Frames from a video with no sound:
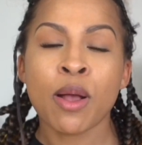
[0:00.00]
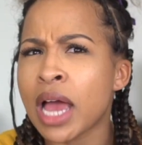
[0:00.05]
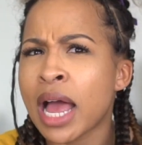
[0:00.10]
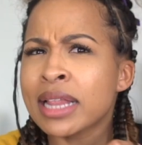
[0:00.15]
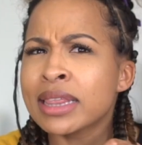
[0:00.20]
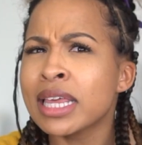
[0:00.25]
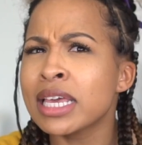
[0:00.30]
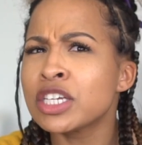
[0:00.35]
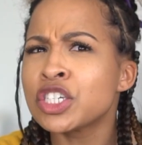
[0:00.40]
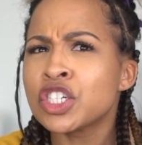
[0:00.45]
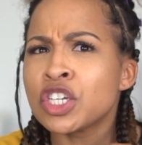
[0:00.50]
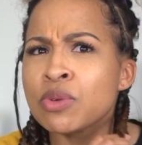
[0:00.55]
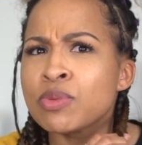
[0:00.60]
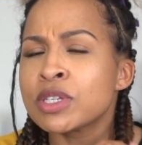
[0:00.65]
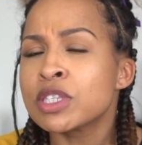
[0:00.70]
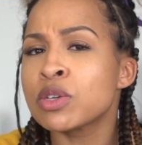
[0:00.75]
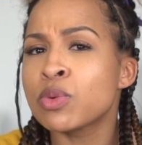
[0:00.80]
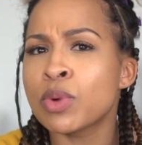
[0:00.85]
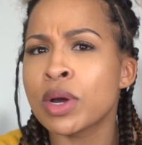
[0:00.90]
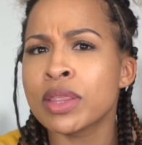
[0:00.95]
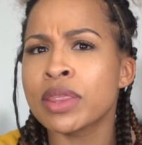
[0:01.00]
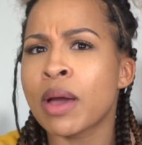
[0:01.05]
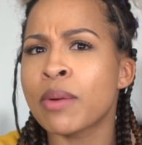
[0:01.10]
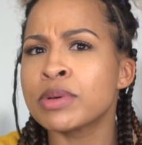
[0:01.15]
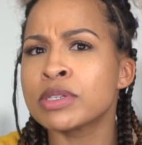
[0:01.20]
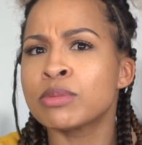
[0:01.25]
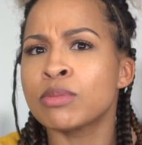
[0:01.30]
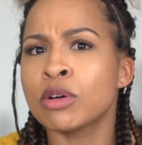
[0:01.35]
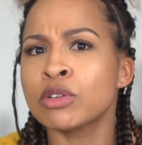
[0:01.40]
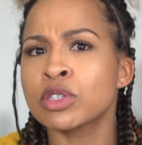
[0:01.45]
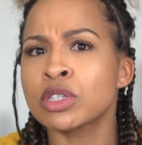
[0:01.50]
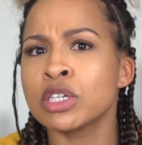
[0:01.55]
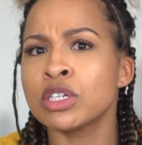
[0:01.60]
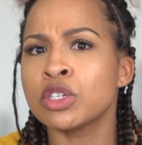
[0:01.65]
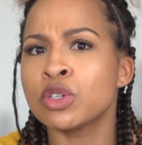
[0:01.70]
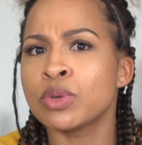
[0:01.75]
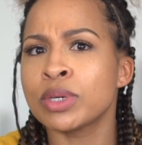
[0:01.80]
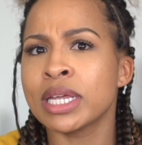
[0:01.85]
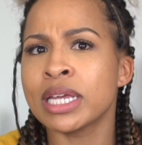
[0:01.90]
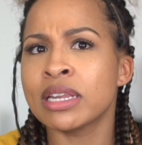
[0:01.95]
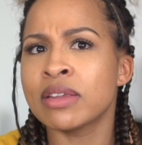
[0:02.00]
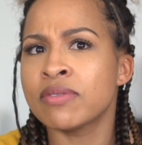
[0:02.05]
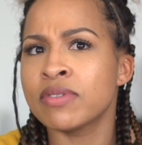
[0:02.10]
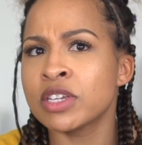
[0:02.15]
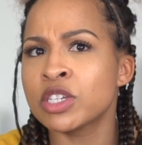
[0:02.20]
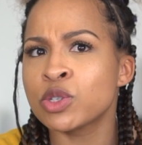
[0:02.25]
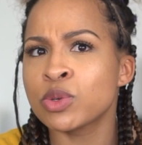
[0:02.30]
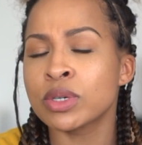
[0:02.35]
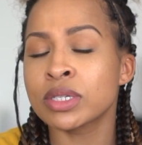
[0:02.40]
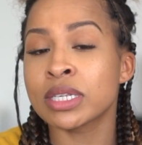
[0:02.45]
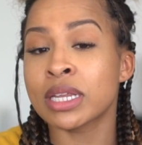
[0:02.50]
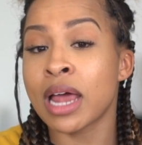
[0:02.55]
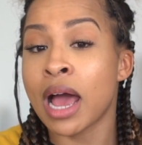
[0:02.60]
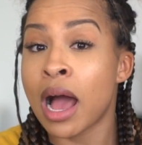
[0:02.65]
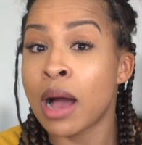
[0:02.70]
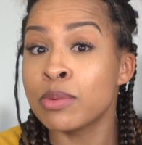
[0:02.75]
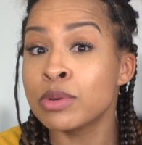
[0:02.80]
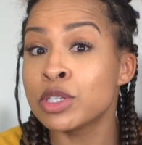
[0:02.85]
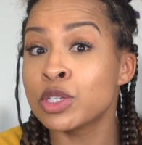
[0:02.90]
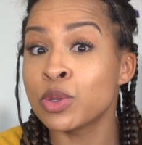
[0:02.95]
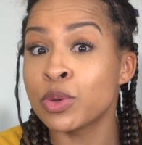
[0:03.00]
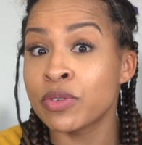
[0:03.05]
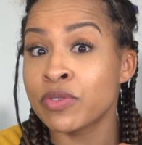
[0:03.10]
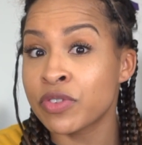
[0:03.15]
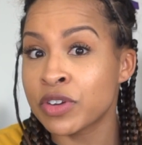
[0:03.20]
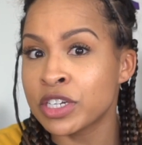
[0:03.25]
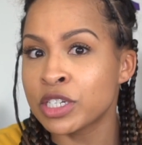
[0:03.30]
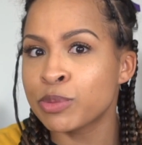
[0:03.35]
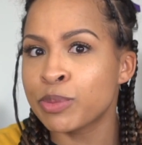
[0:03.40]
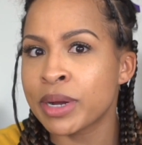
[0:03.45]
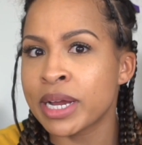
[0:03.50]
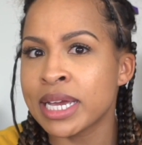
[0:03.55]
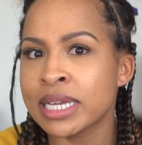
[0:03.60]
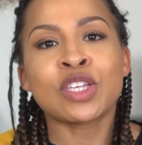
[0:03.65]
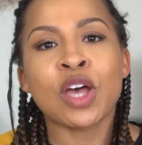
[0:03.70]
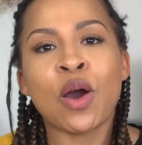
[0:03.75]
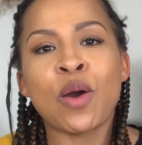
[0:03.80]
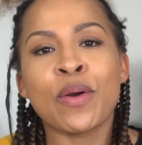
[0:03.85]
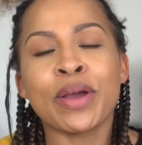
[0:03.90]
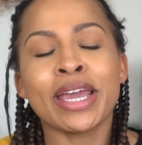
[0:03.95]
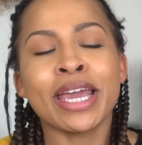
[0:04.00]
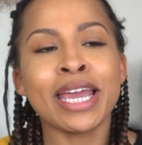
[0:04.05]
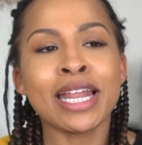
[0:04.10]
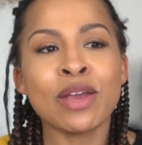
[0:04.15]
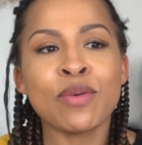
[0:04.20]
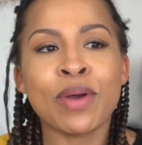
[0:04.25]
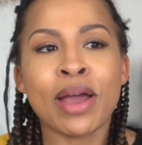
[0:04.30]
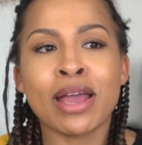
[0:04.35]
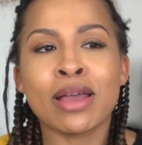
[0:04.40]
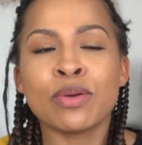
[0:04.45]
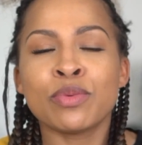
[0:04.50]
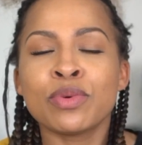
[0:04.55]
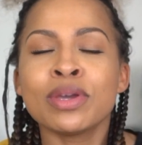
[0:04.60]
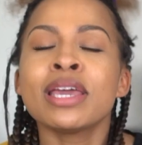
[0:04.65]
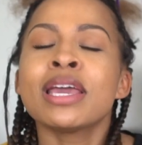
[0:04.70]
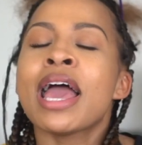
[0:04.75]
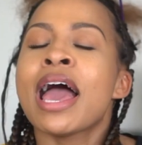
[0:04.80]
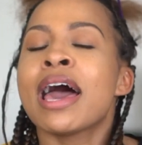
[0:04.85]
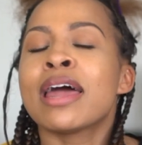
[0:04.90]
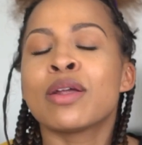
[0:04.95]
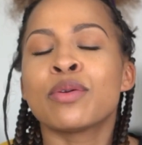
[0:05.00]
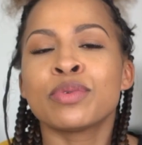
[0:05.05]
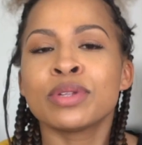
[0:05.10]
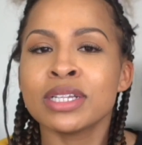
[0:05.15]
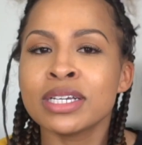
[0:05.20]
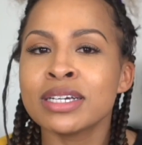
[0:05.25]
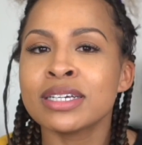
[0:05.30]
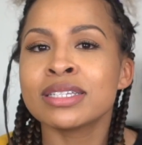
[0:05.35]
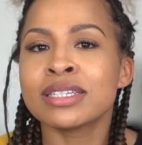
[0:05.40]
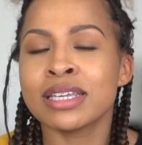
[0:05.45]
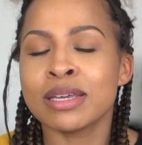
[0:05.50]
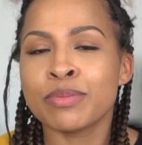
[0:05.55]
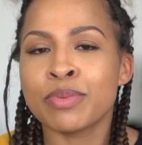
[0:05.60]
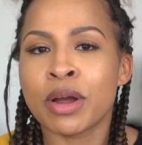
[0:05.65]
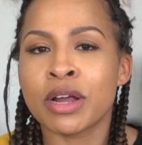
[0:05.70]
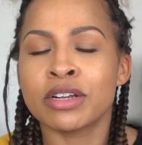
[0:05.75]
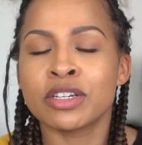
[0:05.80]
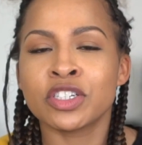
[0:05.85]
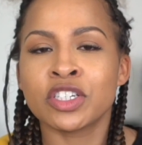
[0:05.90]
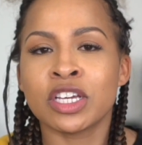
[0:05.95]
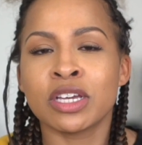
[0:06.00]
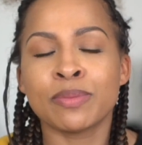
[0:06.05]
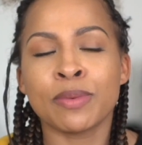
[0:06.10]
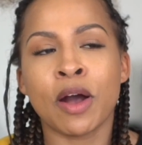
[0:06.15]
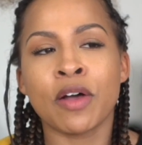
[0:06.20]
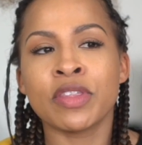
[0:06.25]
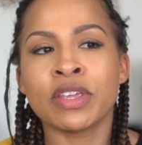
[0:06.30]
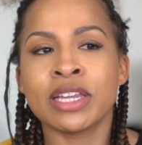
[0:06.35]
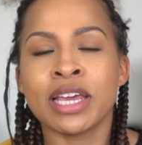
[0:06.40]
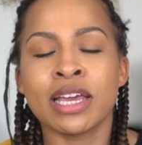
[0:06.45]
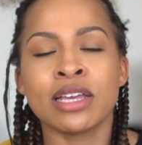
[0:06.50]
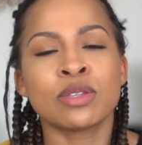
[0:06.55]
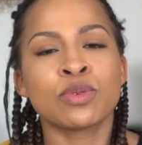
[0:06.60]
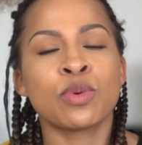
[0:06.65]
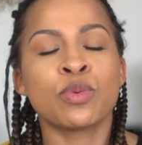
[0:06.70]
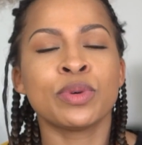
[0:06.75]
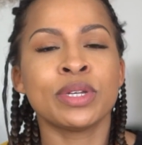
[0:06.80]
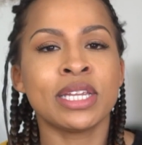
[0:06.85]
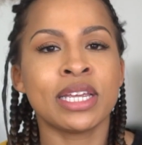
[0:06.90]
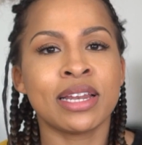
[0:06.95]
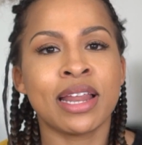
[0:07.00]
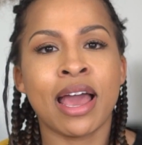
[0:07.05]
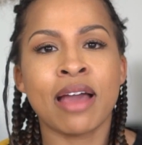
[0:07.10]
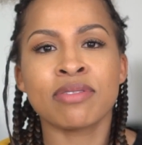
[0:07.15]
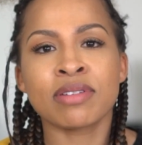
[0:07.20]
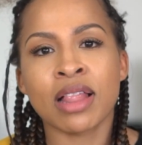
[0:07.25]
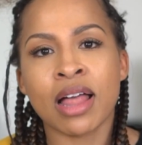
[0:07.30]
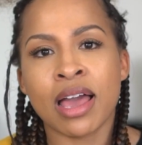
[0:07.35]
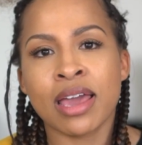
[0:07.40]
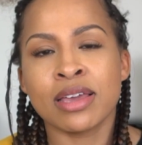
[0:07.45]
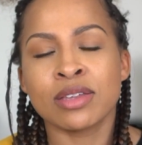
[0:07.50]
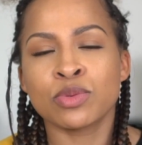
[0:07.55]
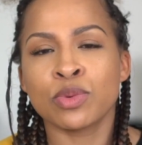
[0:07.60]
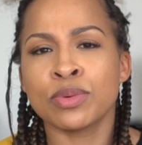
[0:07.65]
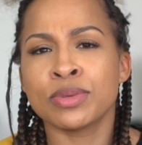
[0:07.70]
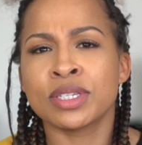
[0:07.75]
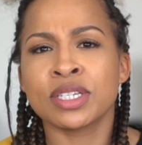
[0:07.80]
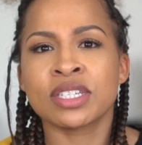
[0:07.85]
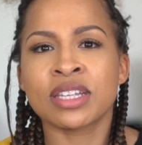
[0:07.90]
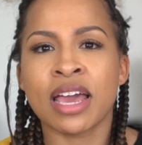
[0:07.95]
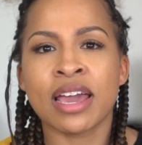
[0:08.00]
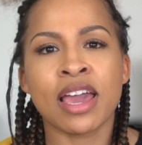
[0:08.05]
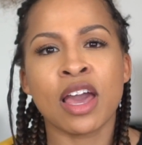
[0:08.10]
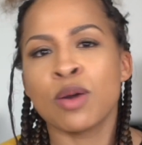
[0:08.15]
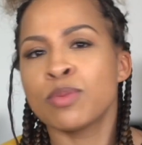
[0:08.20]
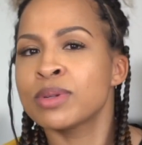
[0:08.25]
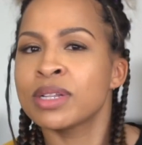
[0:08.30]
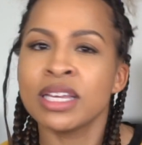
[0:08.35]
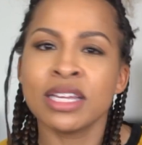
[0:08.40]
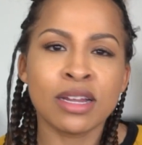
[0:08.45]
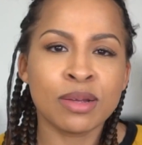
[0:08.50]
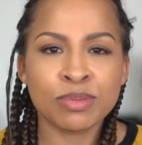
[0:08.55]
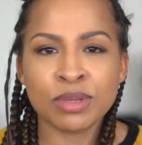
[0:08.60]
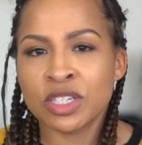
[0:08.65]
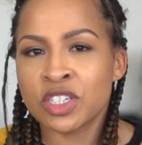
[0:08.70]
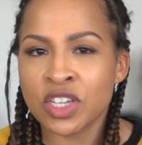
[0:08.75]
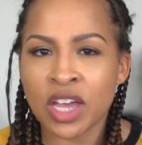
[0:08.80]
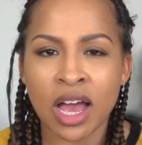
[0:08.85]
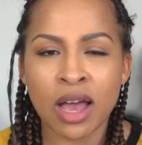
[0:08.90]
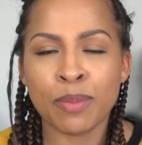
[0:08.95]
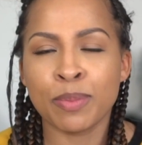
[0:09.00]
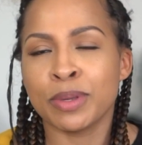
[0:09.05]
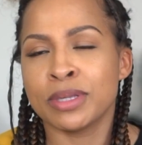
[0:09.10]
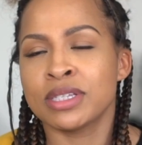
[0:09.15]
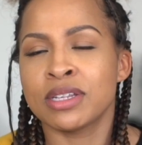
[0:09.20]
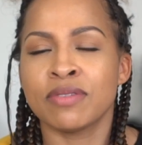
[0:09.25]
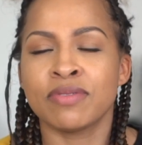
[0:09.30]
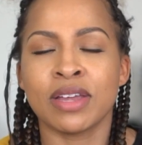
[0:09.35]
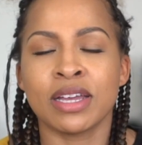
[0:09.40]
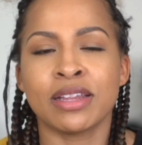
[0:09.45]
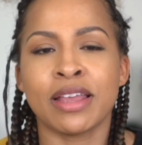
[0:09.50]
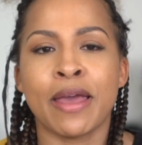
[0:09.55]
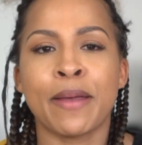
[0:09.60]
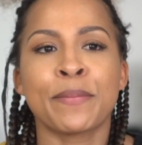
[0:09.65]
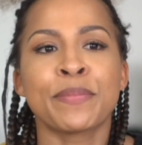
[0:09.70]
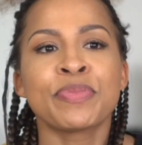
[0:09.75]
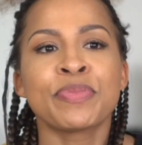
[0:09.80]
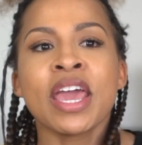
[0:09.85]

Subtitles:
I think she was the one that was mostly doing individuals and I was doing French braids. So anyway, we had a really good team partnership. On the days when we didn't have clients, we would just like help clean up the shop and stuff like that.